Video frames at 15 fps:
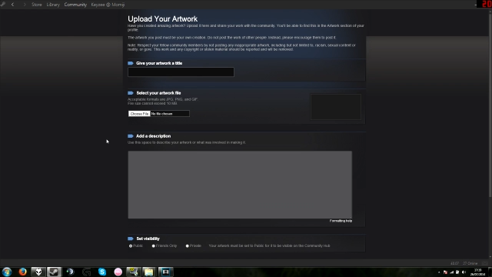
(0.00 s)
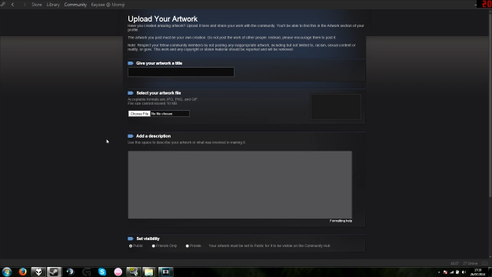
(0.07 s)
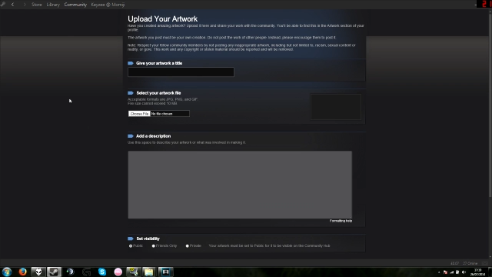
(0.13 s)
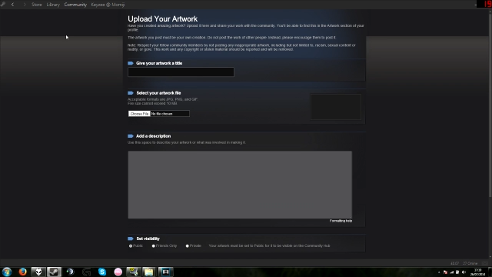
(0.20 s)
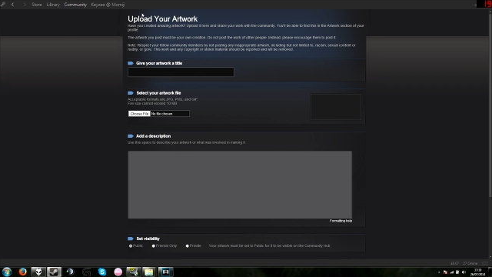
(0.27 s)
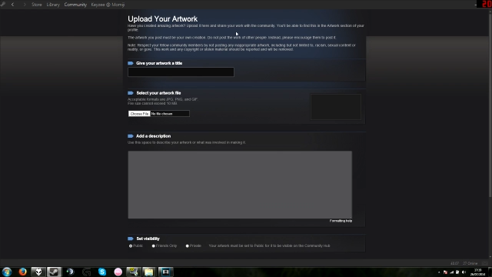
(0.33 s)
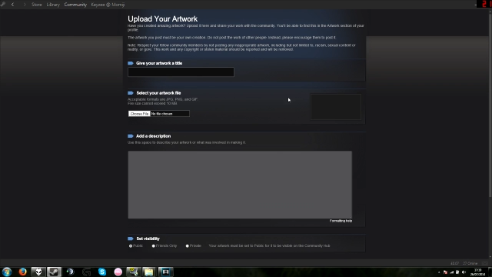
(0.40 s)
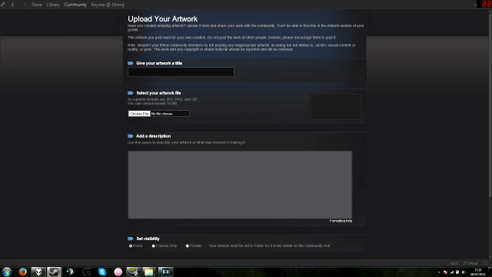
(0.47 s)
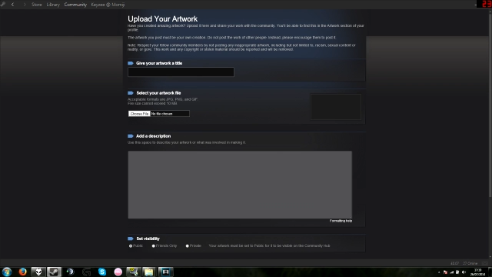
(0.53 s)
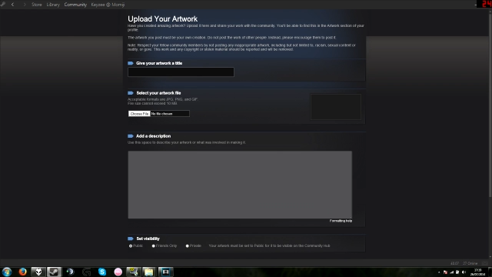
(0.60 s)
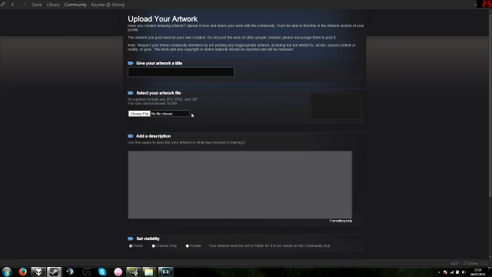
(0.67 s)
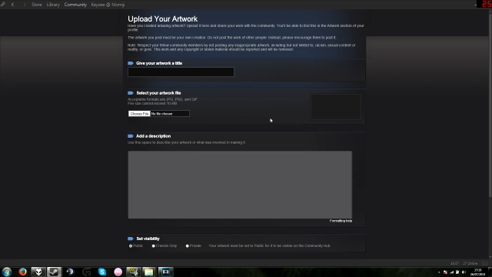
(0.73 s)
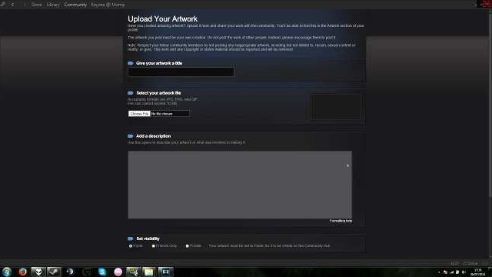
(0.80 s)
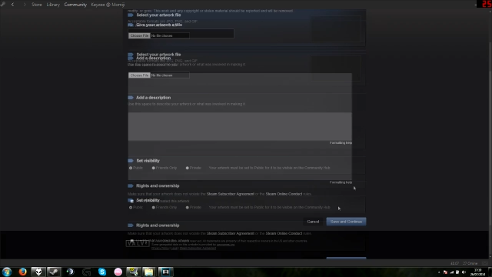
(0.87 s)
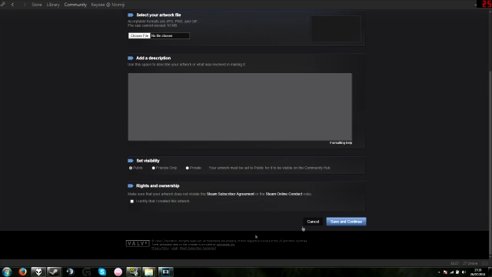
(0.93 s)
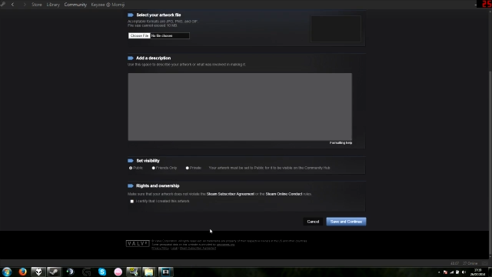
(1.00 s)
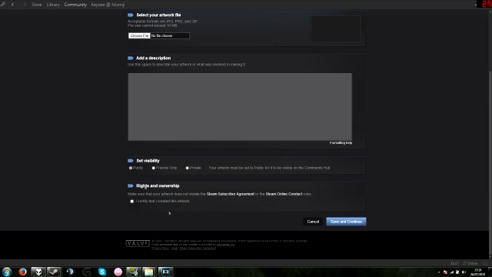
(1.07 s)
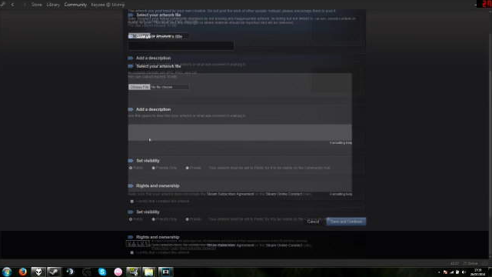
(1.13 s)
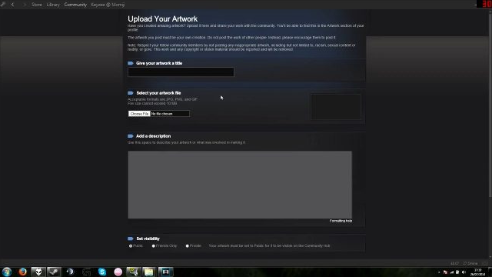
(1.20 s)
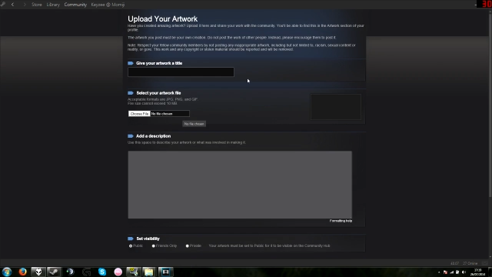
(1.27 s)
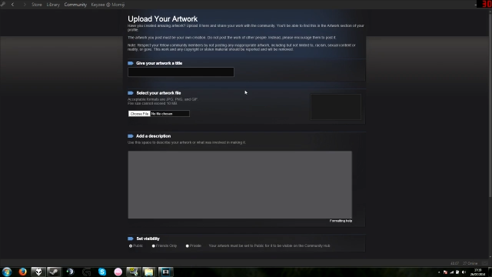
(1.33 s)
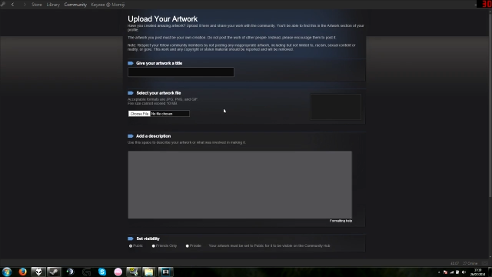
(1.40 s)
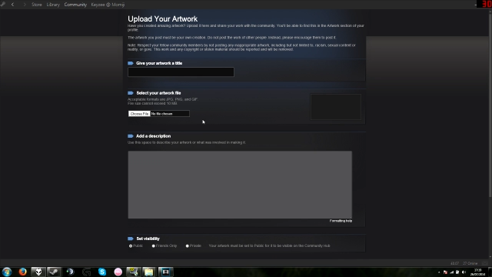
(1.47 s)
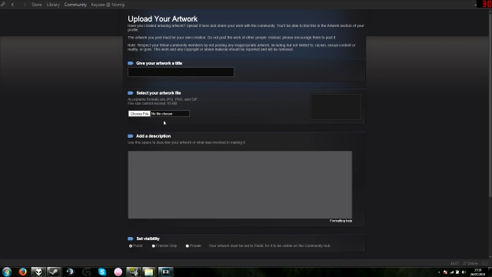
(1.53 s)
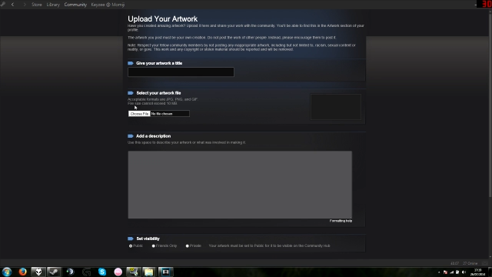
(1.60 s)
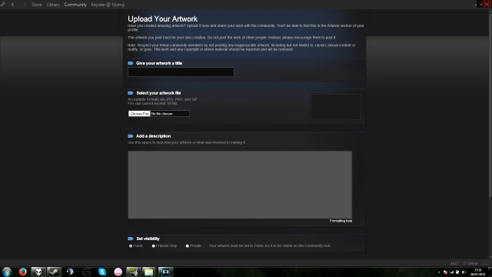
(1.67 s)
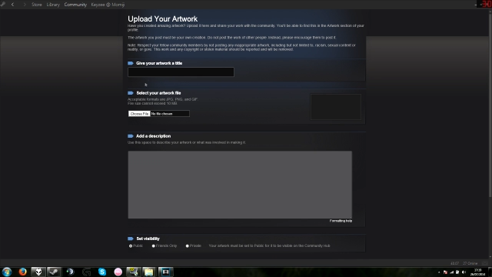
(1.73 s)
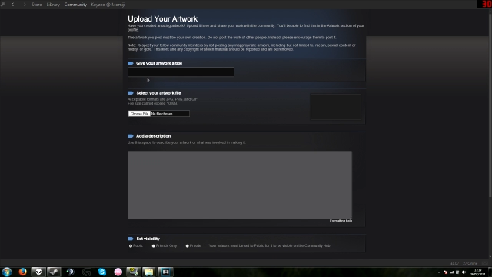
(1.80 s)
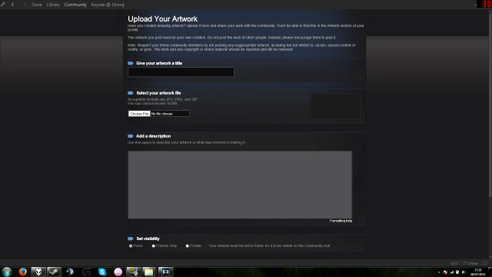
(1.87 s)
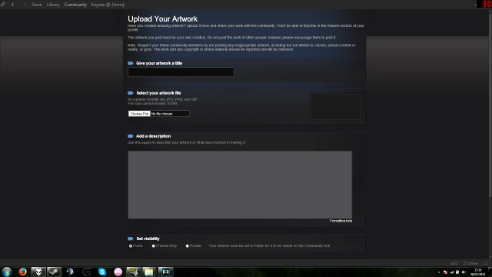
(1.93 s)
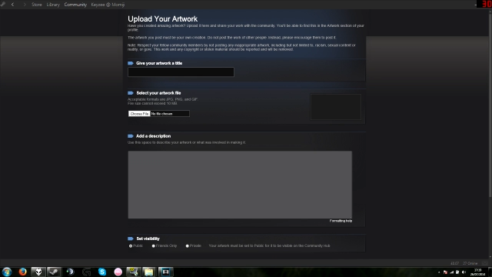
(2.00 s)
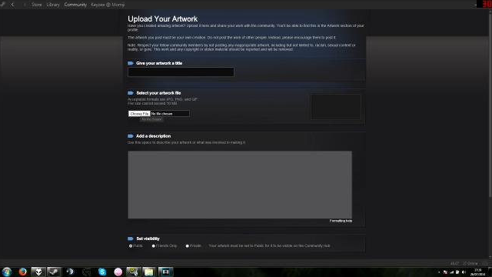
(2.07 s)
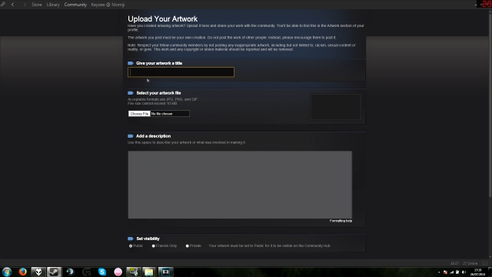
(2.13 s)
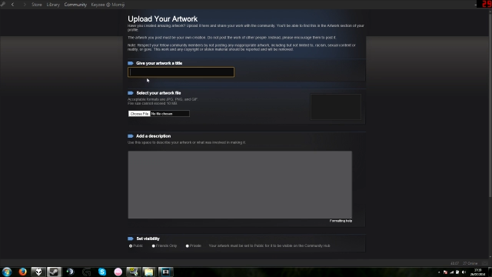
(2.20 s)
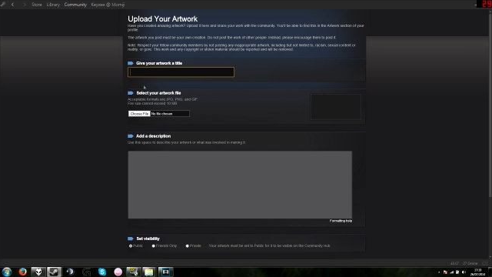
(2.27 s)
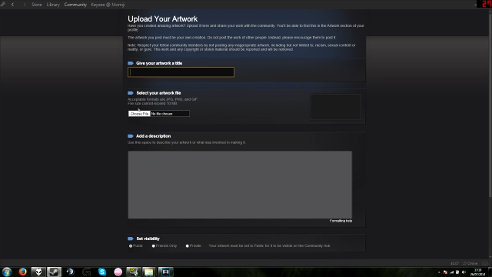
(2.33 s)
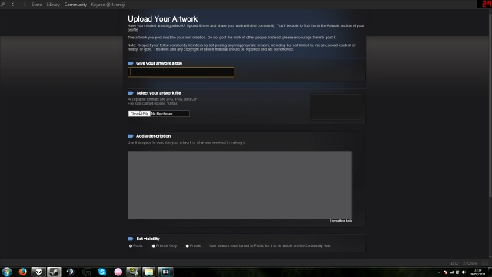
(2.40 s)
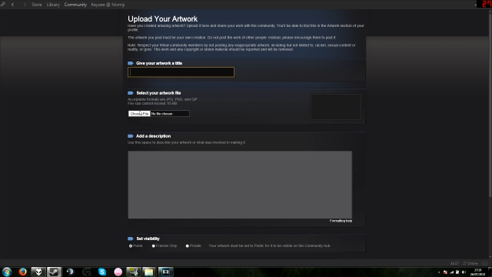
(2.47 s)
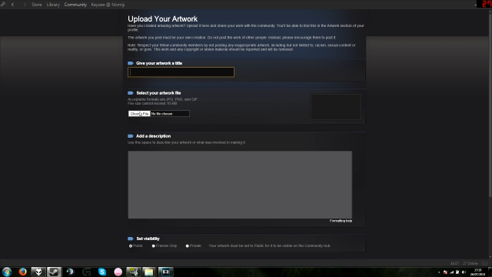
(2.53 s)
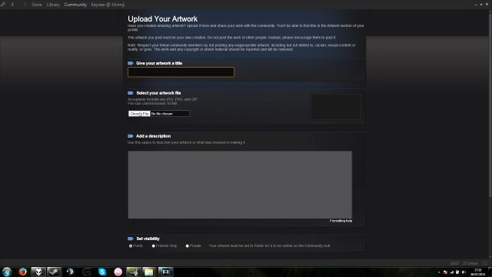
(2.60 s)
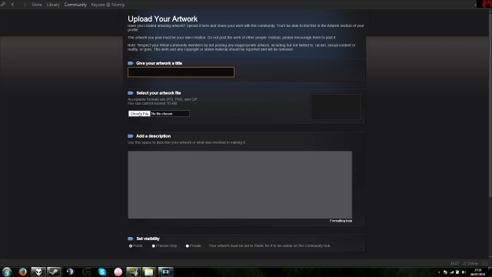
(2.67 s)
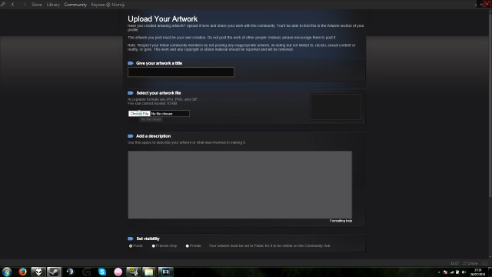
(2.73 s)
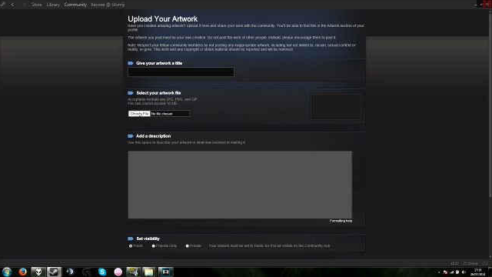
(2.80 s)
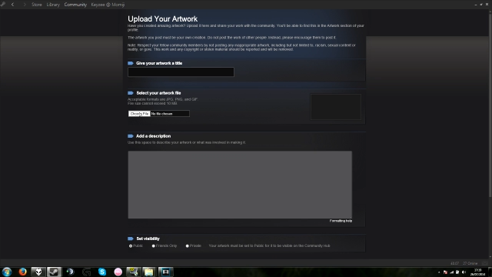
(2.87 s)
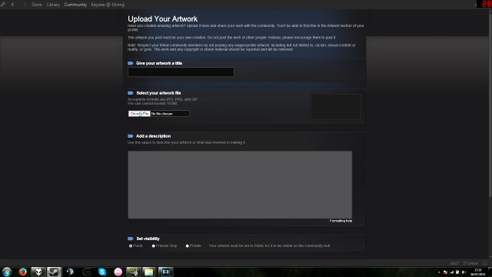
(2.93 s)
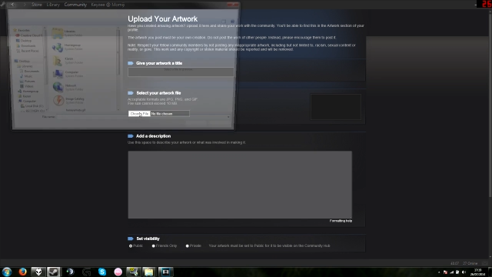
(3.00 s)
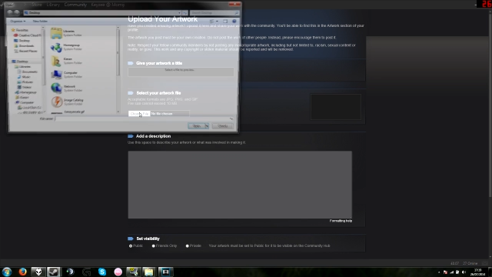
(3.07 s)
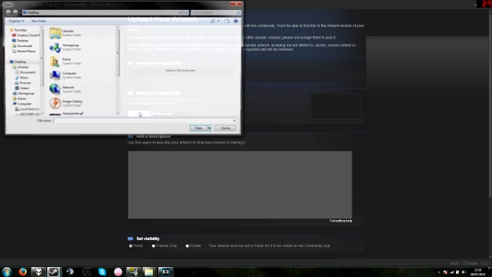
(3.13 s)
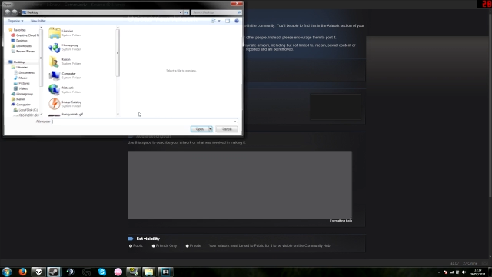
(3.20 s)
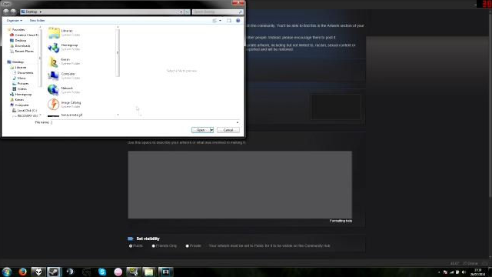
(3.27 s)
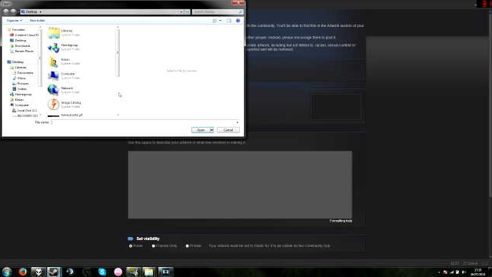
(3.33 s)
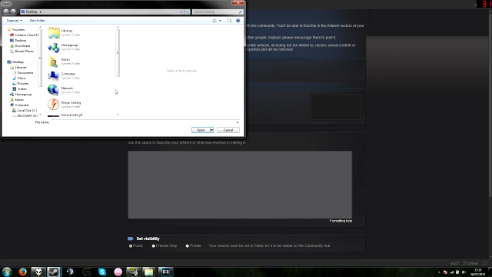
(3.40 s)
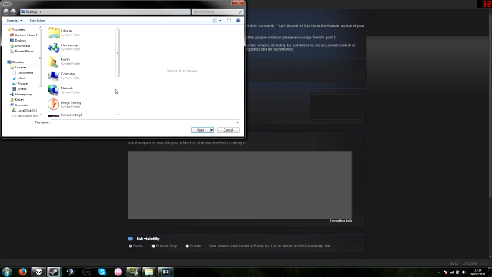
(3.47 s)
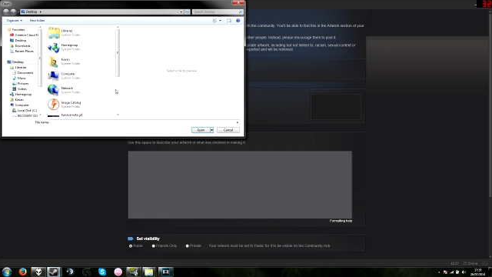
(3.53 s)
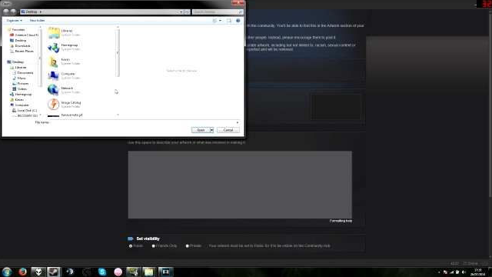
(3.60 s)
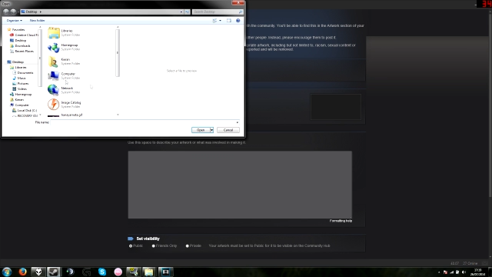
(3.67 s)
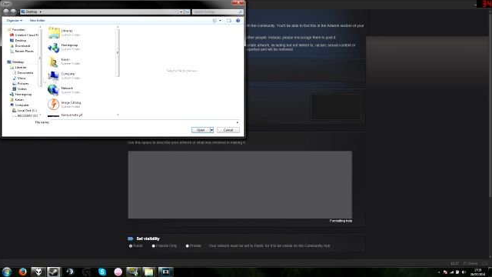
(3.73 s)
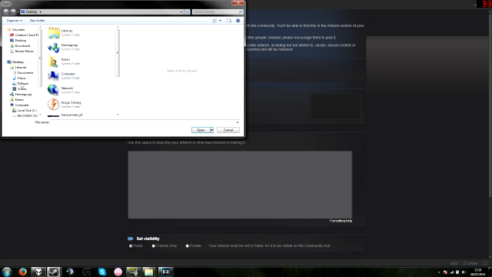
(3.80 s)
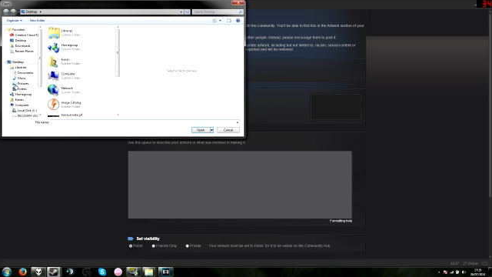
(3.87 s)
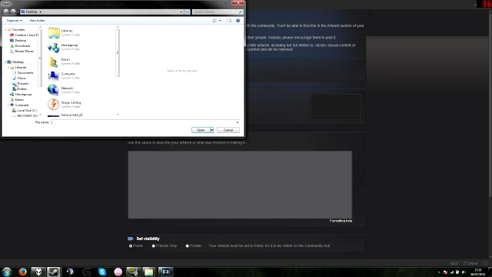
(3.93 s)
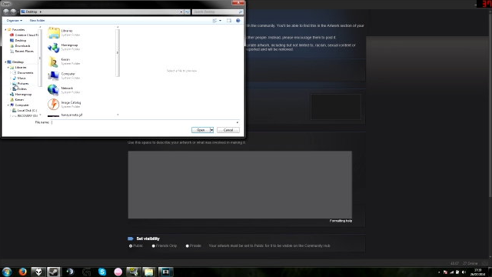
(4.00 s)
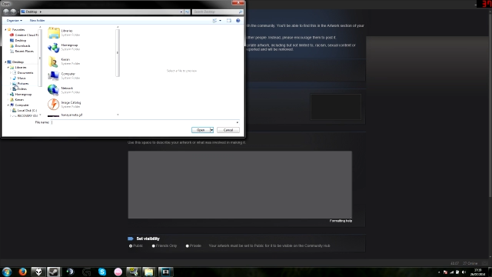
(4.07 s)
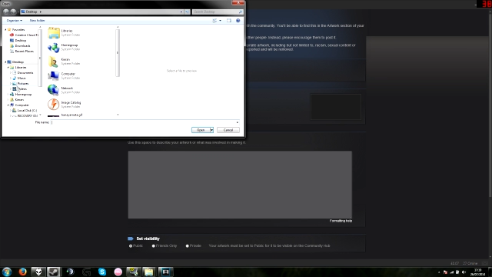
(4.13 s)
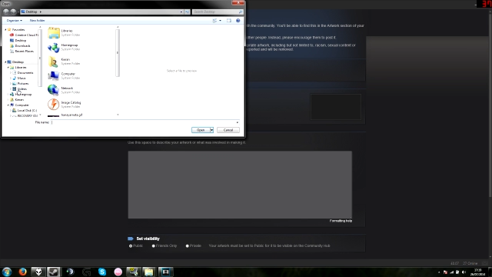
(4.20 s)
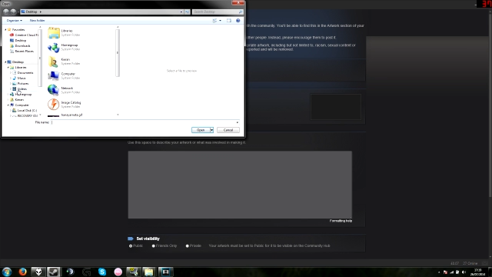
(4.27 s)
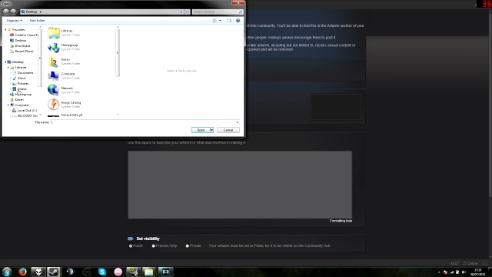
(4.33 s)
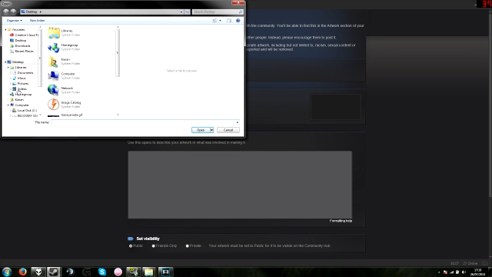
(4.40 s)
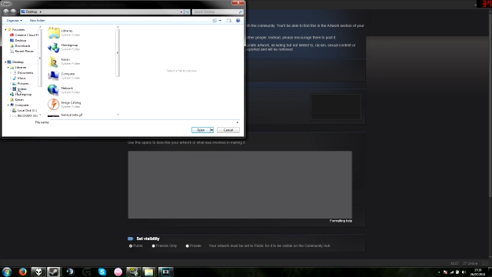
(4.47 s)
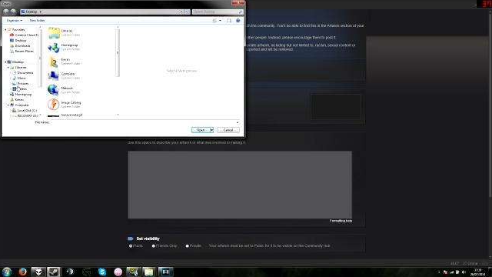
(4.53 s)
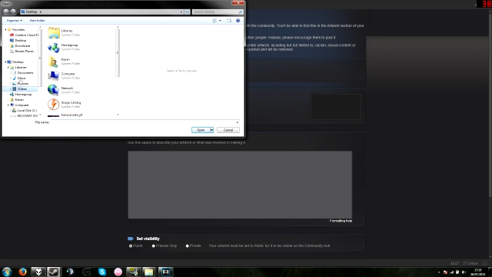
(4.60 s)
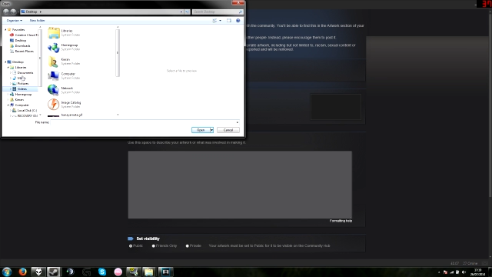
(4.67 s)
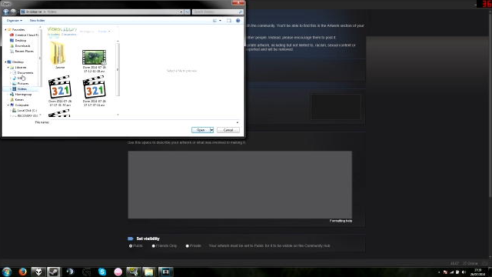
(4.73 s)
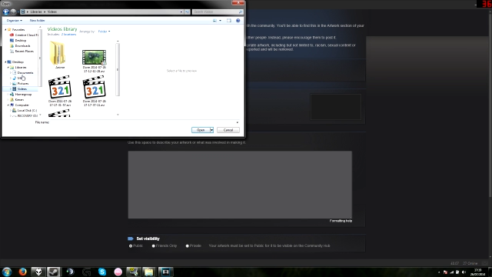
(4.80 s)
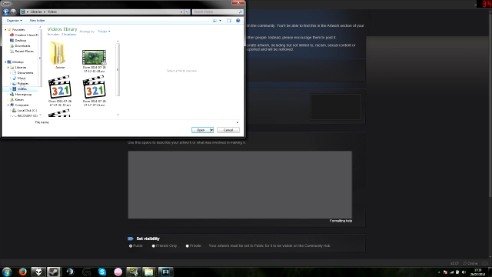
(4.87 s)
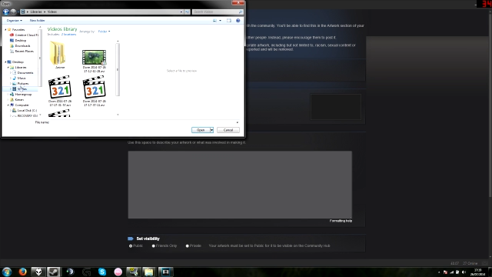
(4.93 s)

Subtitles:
(no speaker visible)